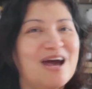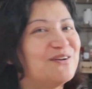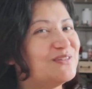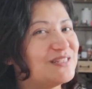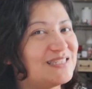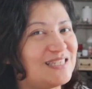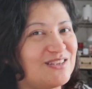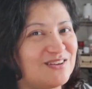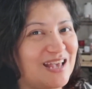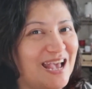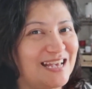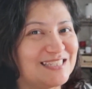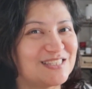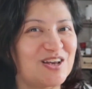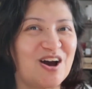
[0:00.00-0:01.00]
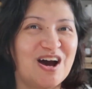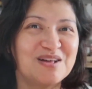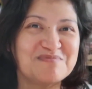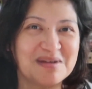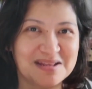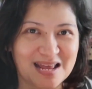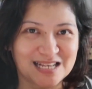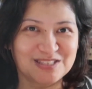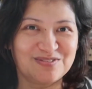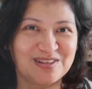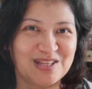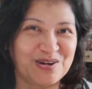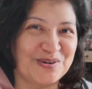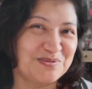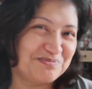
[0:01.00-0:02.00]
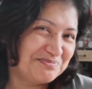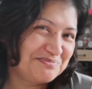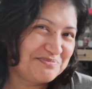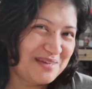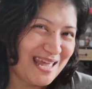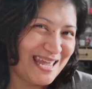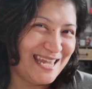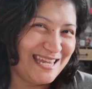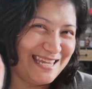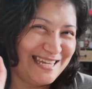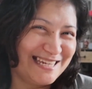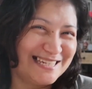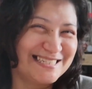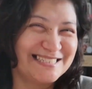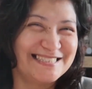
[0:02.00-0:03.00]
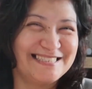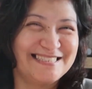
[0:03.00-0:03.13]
I will see you guys on my next video. Bye!